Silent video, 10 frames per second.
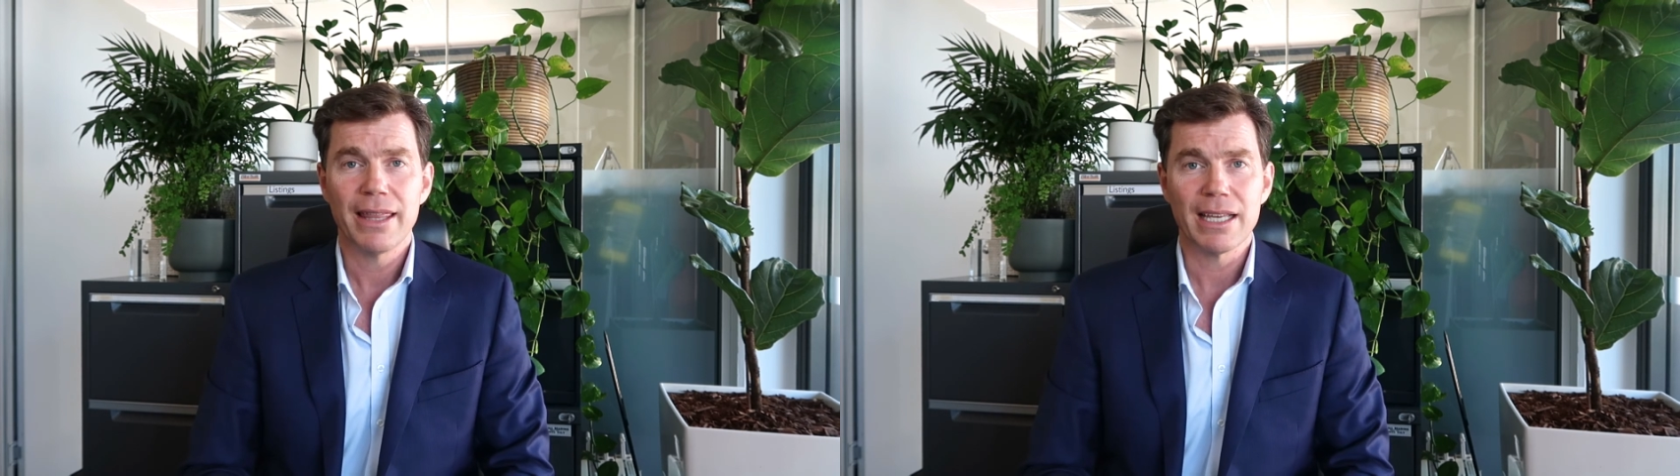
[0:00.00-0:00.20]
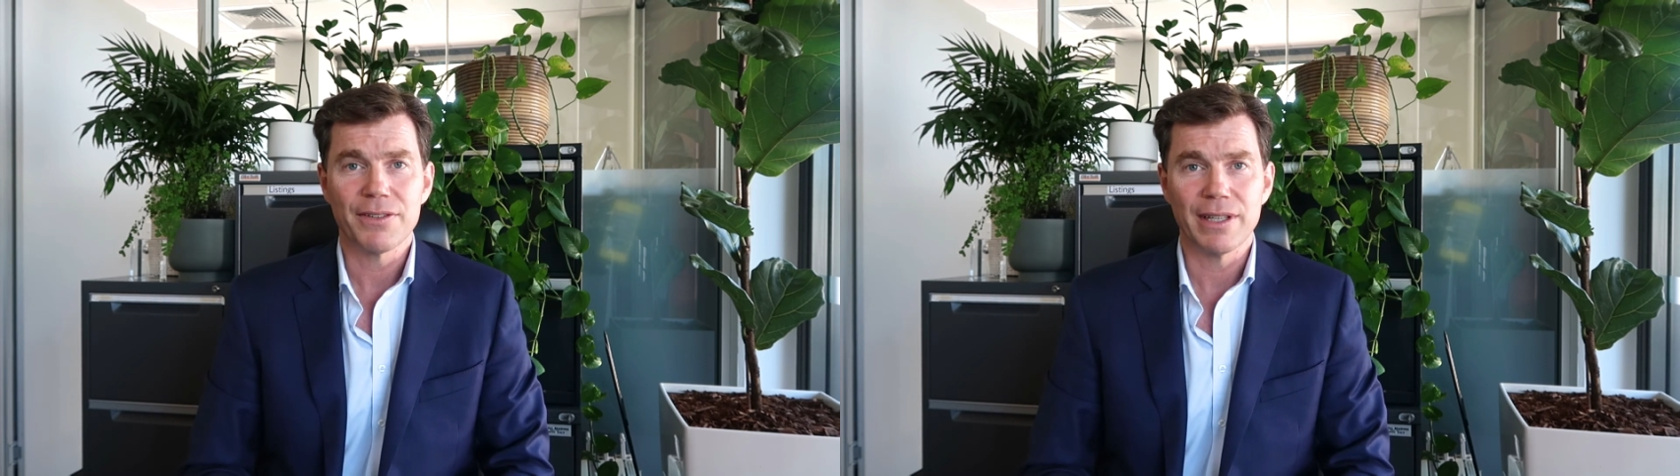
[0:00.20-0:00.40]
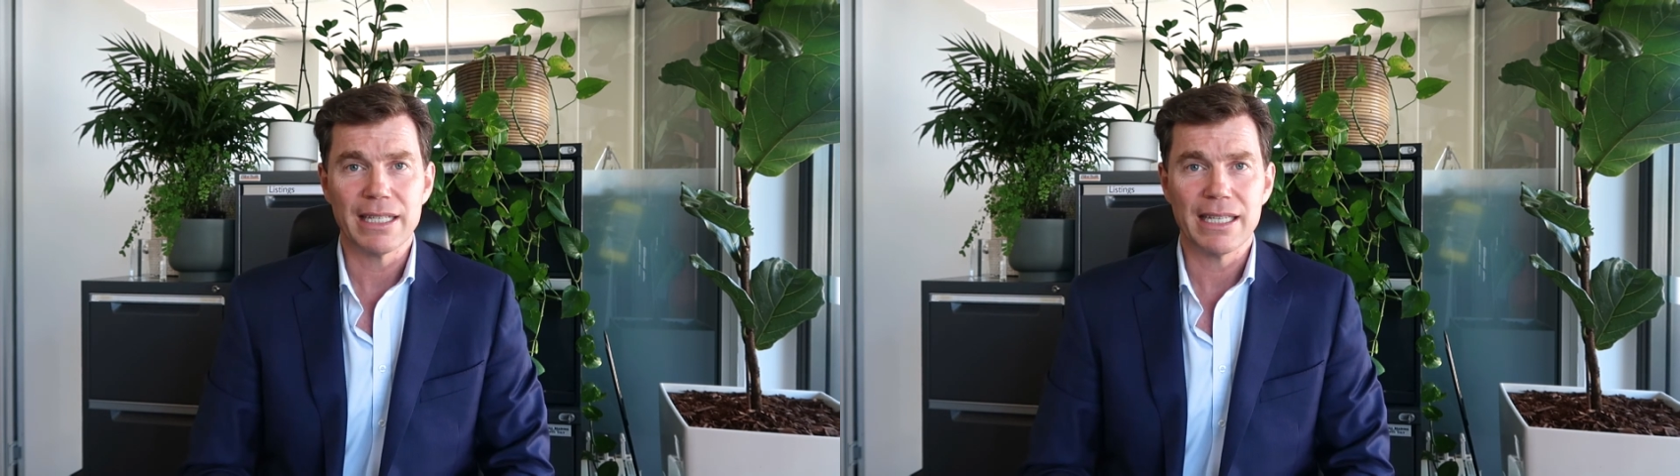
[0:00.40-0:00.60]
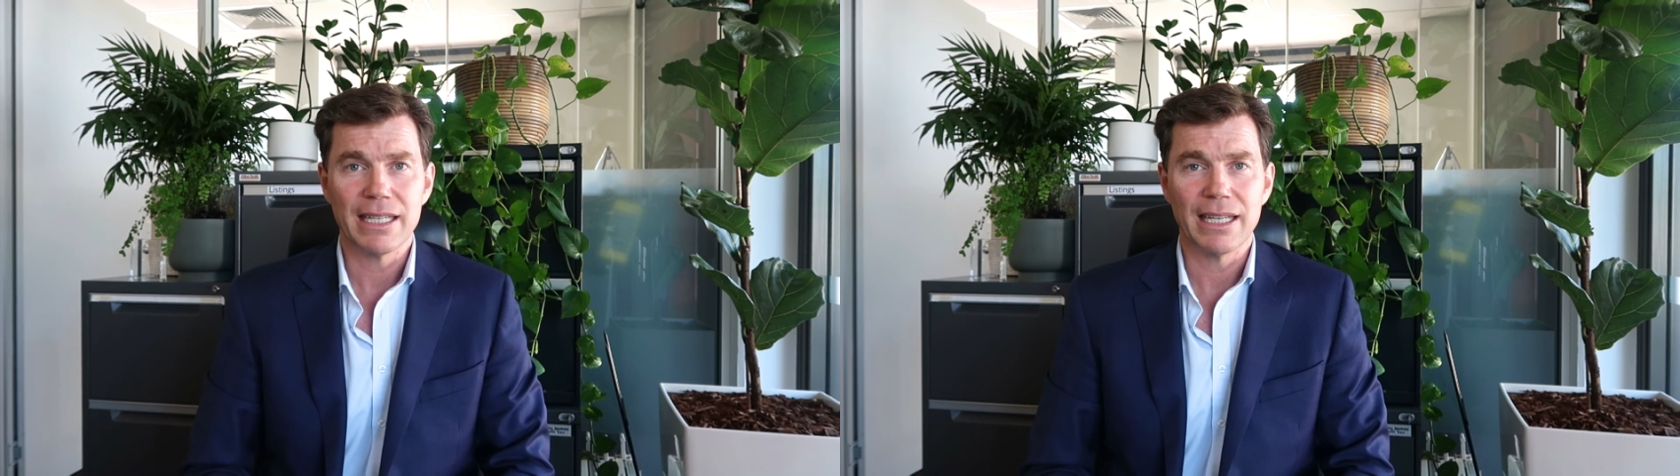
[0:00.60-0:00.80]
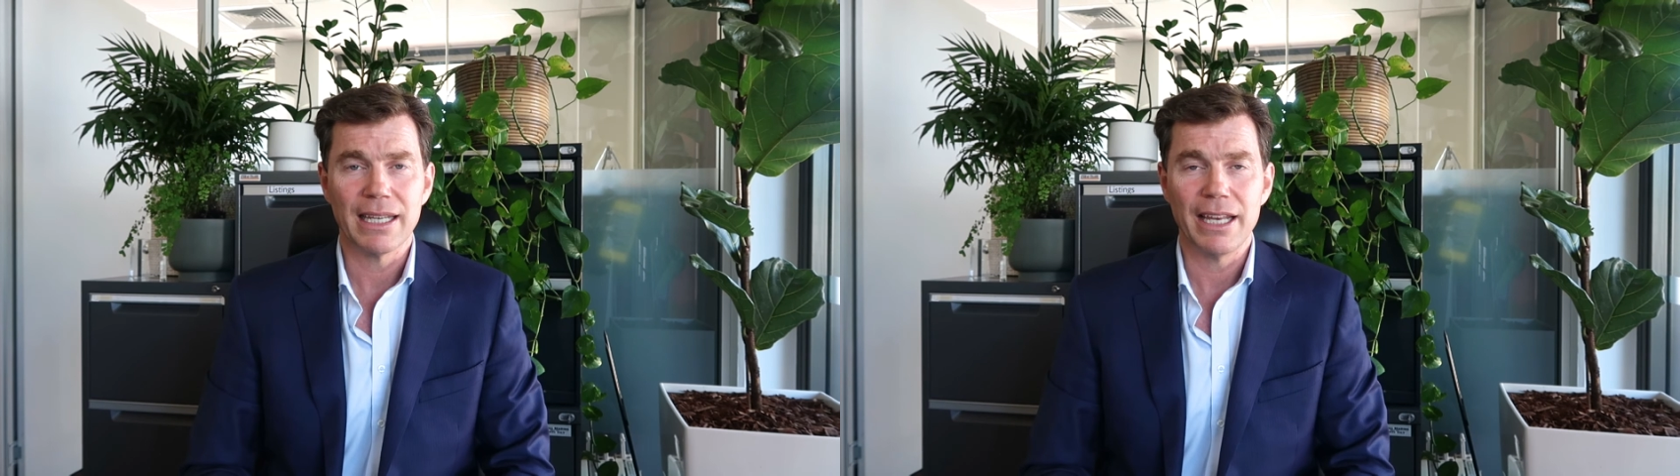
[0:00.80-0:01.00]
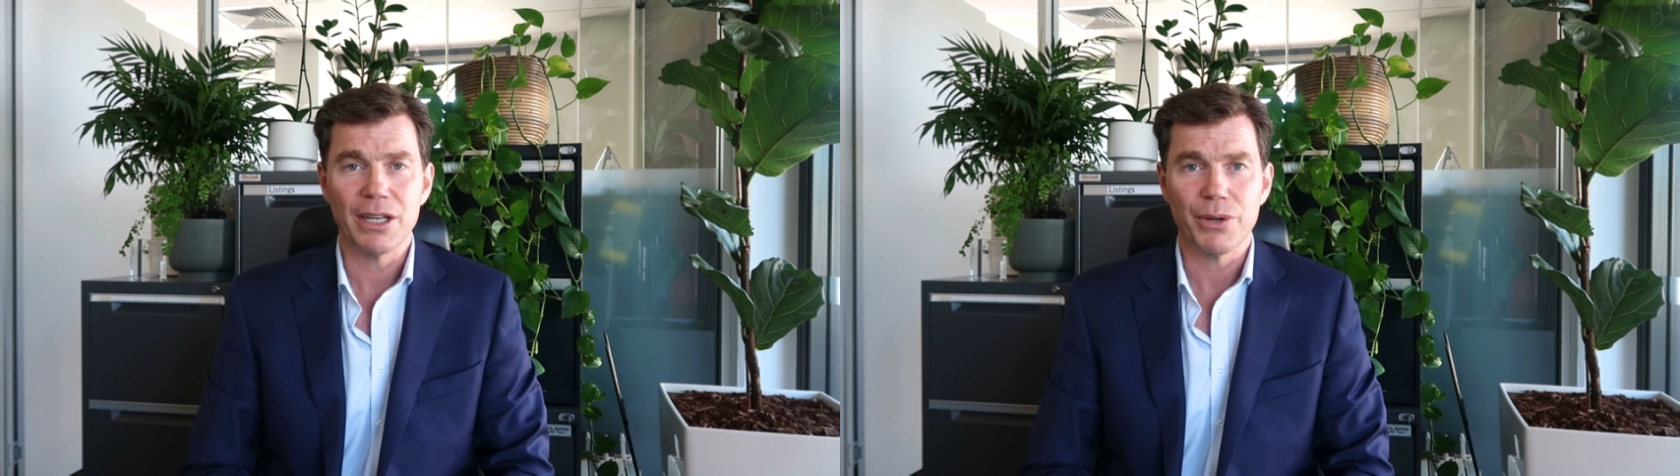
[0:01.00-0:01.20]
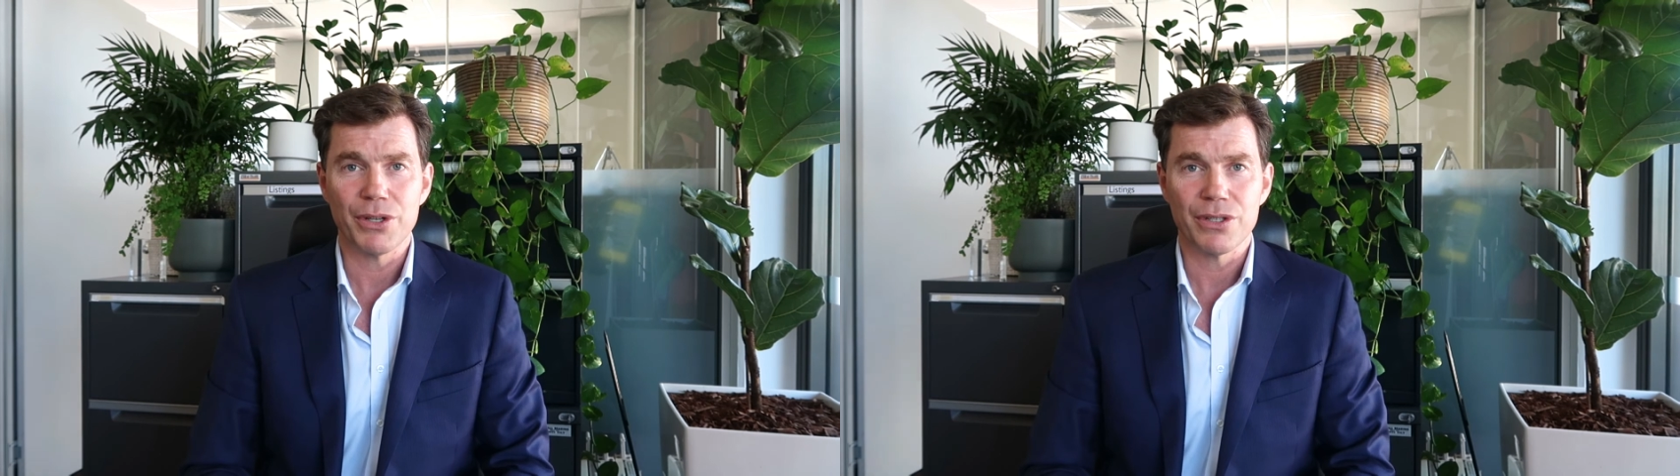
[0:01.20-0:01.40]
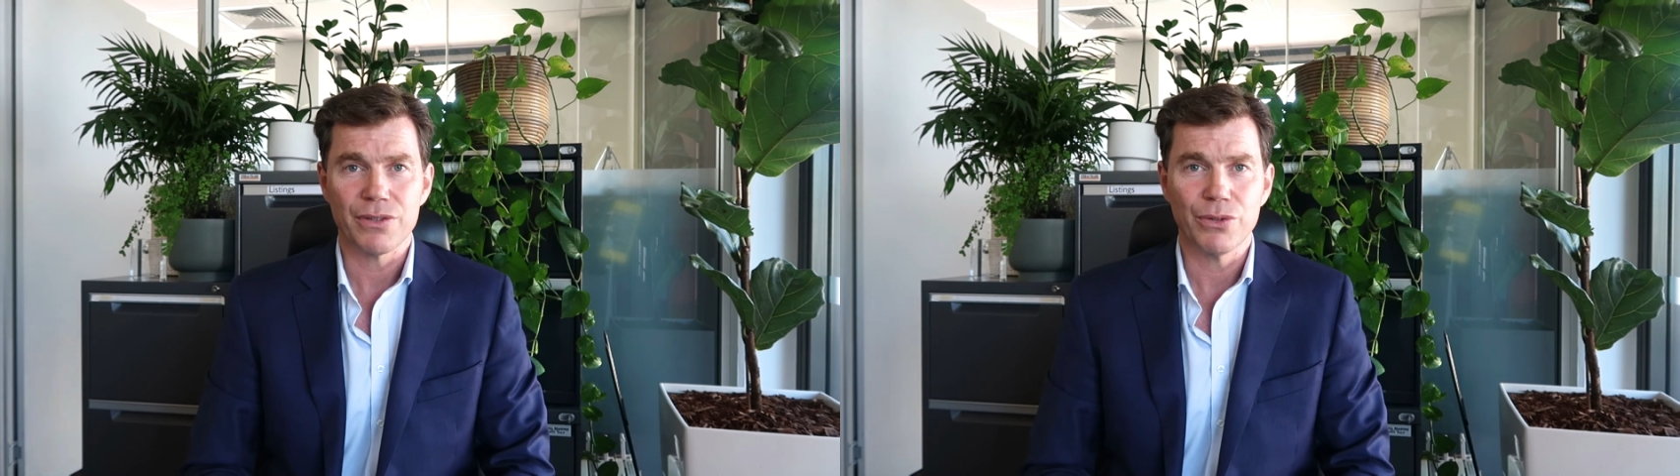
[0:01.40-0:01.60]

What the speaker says: Thanks for listening. Any questions,